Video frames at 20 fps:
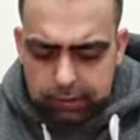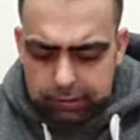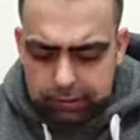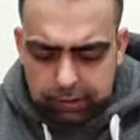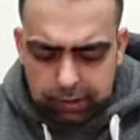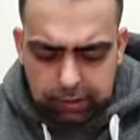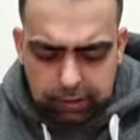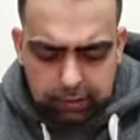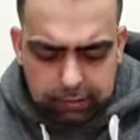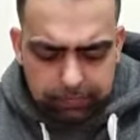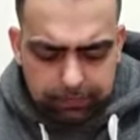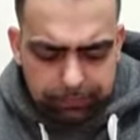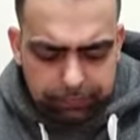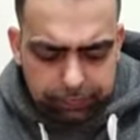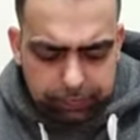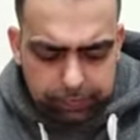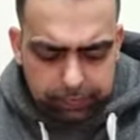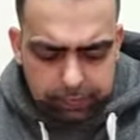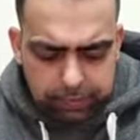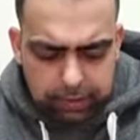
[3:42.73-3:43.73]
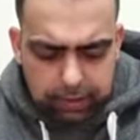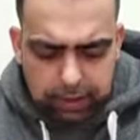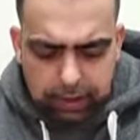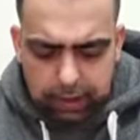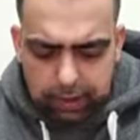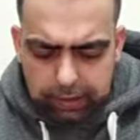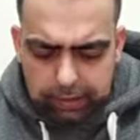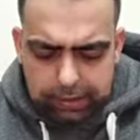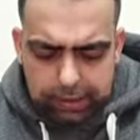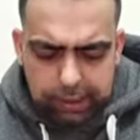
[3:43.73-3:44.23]
So
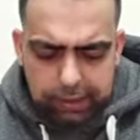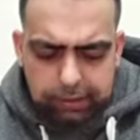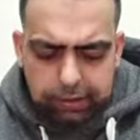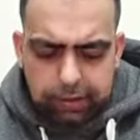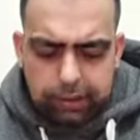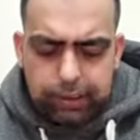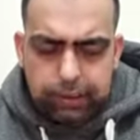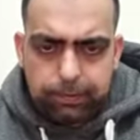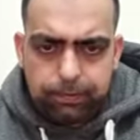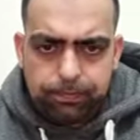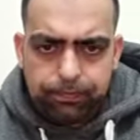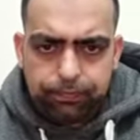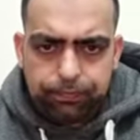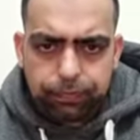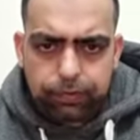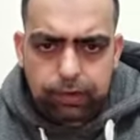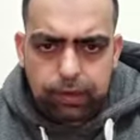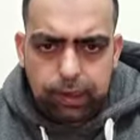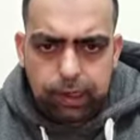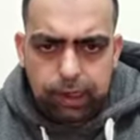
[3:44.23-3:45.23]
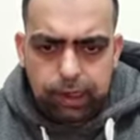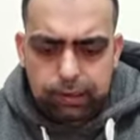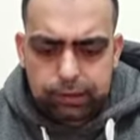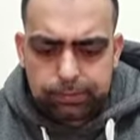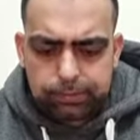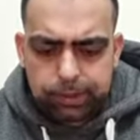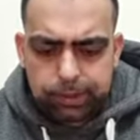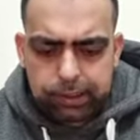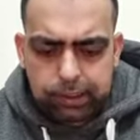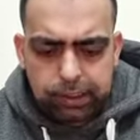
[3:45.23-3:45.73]
I'd say try it,
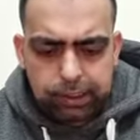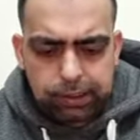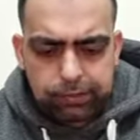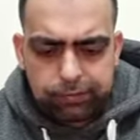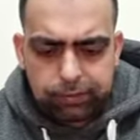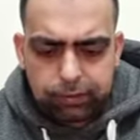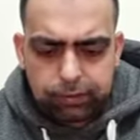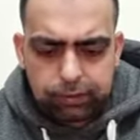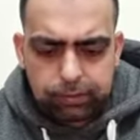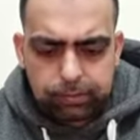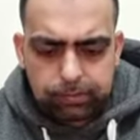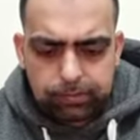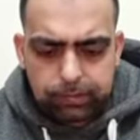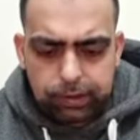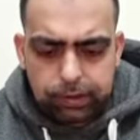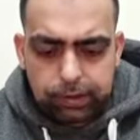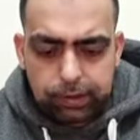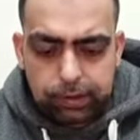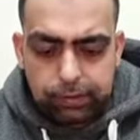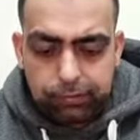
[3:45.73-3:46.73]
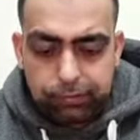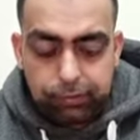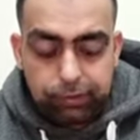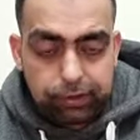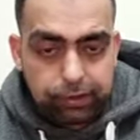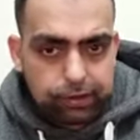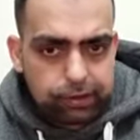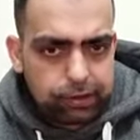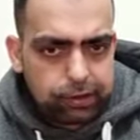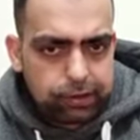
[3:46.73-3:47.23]
especially if you're on
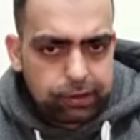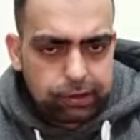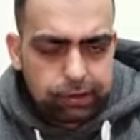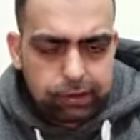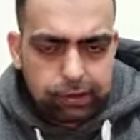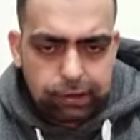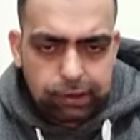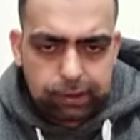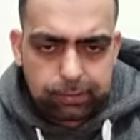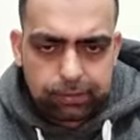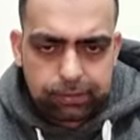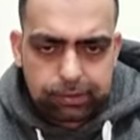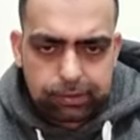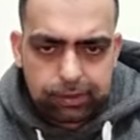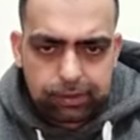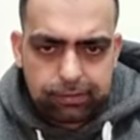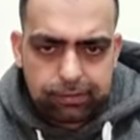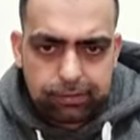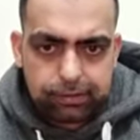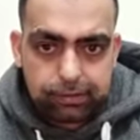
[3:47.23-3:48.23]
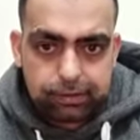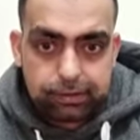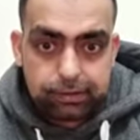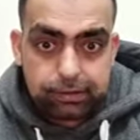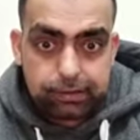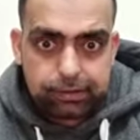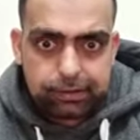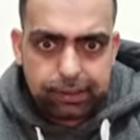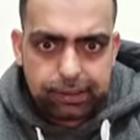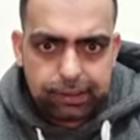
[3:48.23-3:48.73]
a diet like myself,
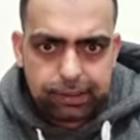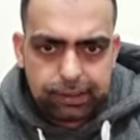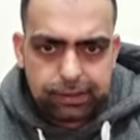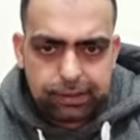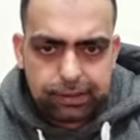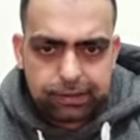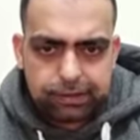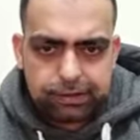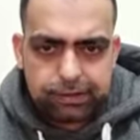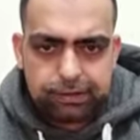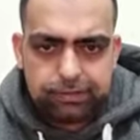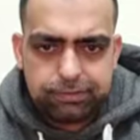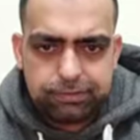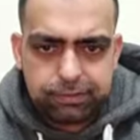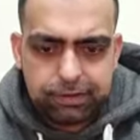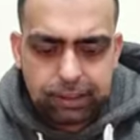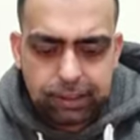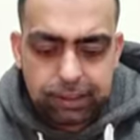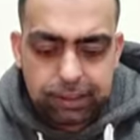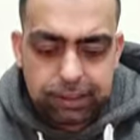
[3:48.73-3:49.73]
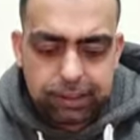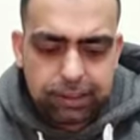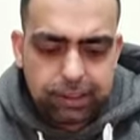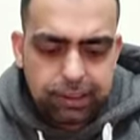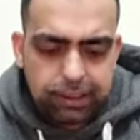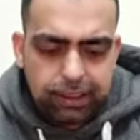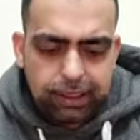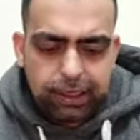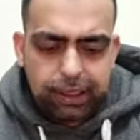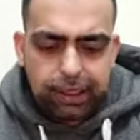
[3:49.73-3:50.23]
seafood diet.
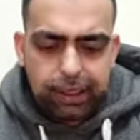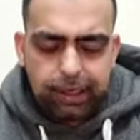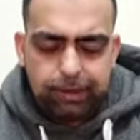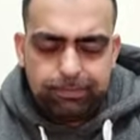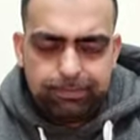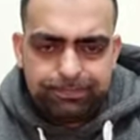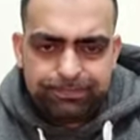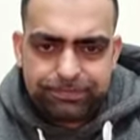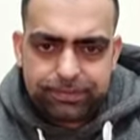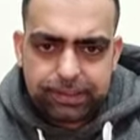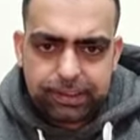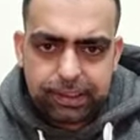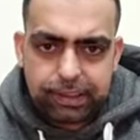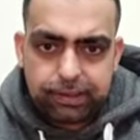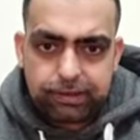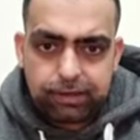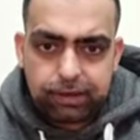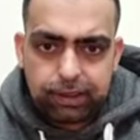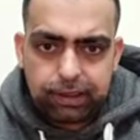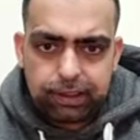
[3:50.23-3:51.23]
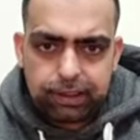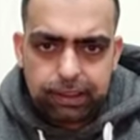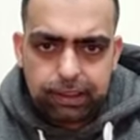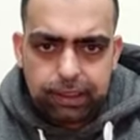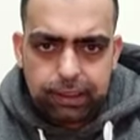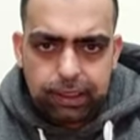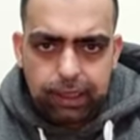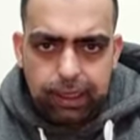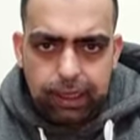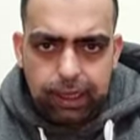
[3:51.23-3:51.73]
Yeah, try it
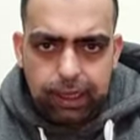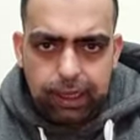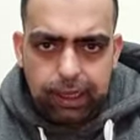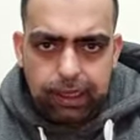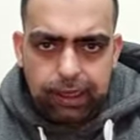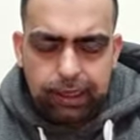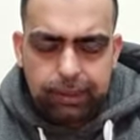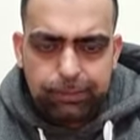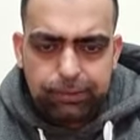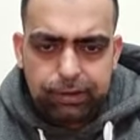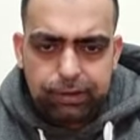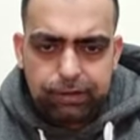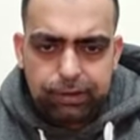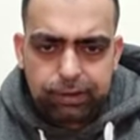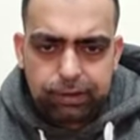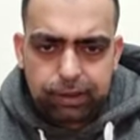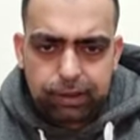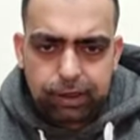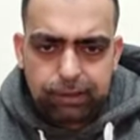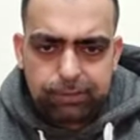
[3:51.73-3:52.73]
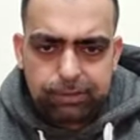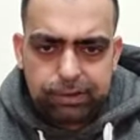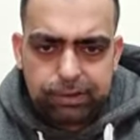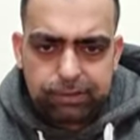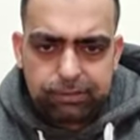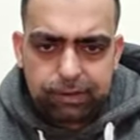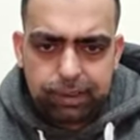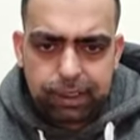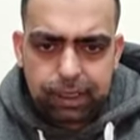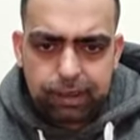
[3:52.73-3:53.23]
and let me know in the comments as
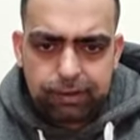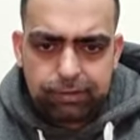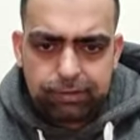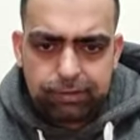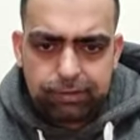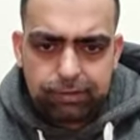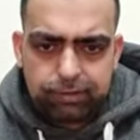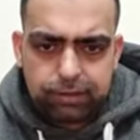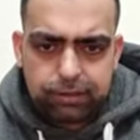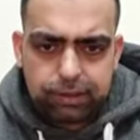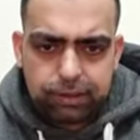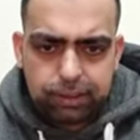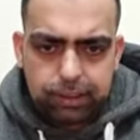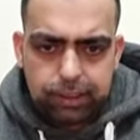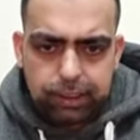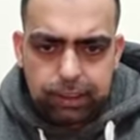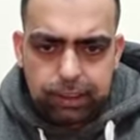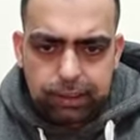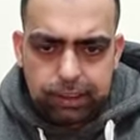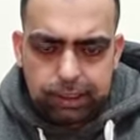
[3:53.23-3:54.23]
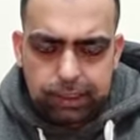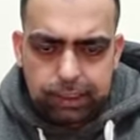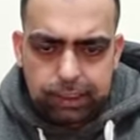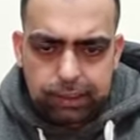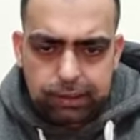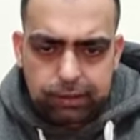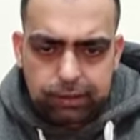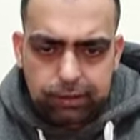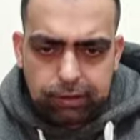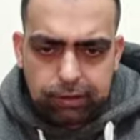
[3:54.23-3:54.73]
well how it goes. Yeah,
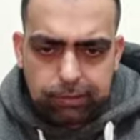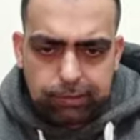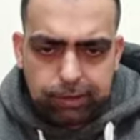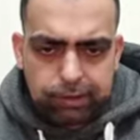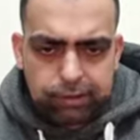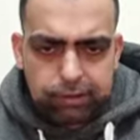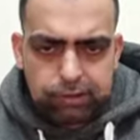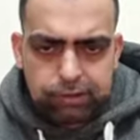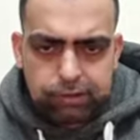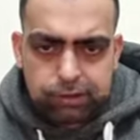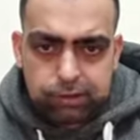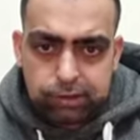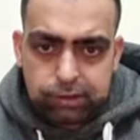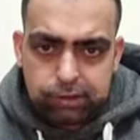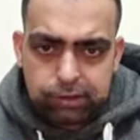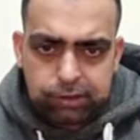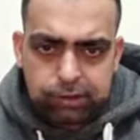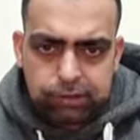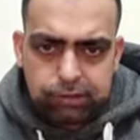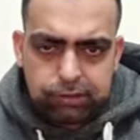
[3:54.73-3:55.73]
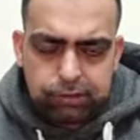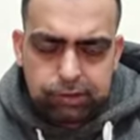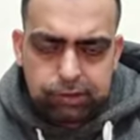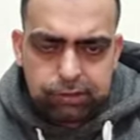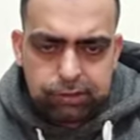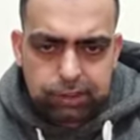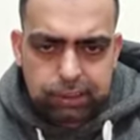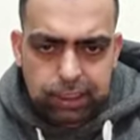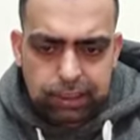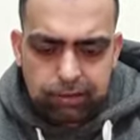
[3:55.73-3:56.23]
so make sure you tune into
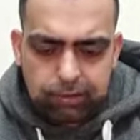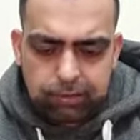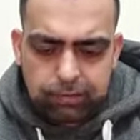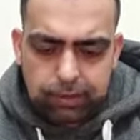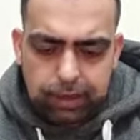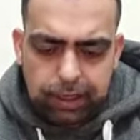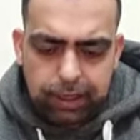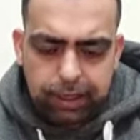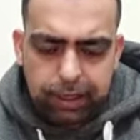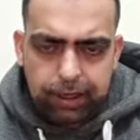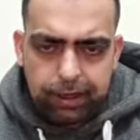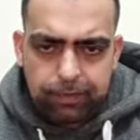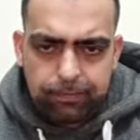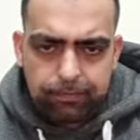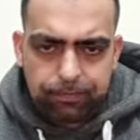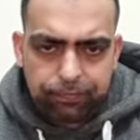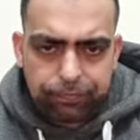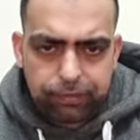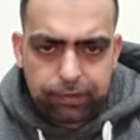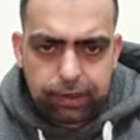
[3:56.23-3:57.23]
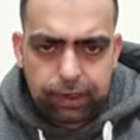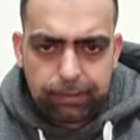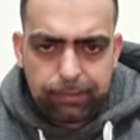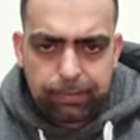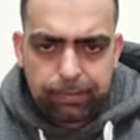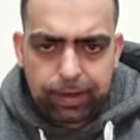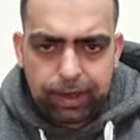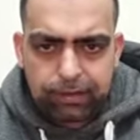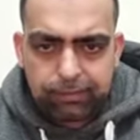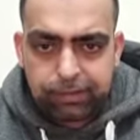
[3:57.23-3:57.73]
the channel, and I'll be
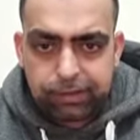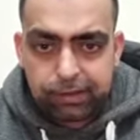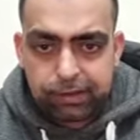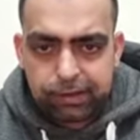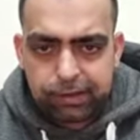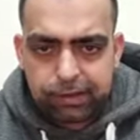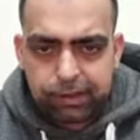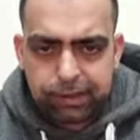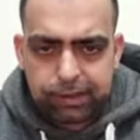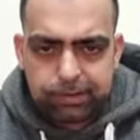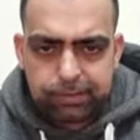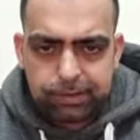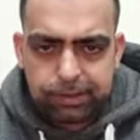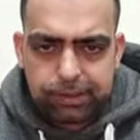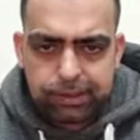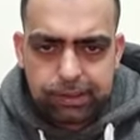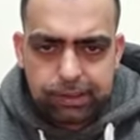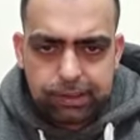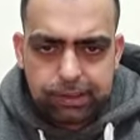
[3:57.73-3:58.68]
back with another recipe